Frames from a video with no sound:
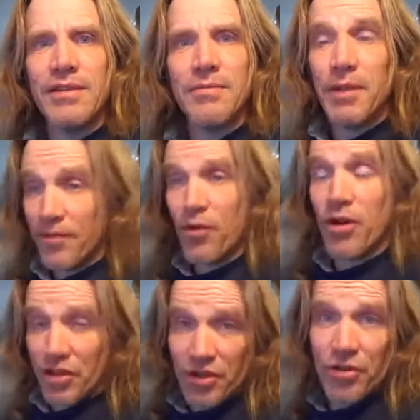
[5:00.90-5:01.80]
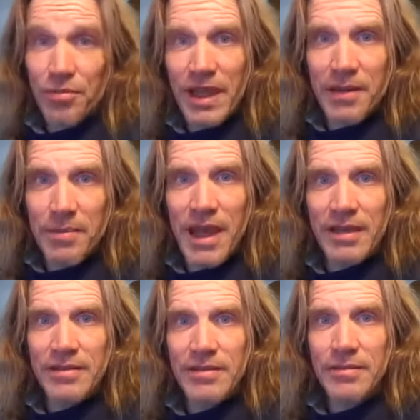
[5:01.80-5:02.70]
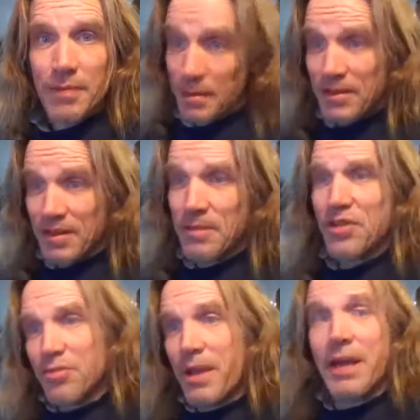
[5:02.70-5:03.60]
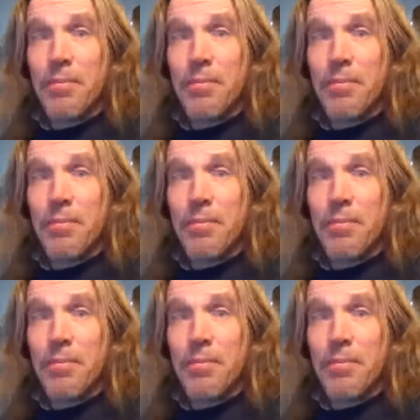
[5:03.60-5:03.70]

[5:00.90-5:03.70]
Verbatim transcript: before you make a mess. Maybe somebody should make a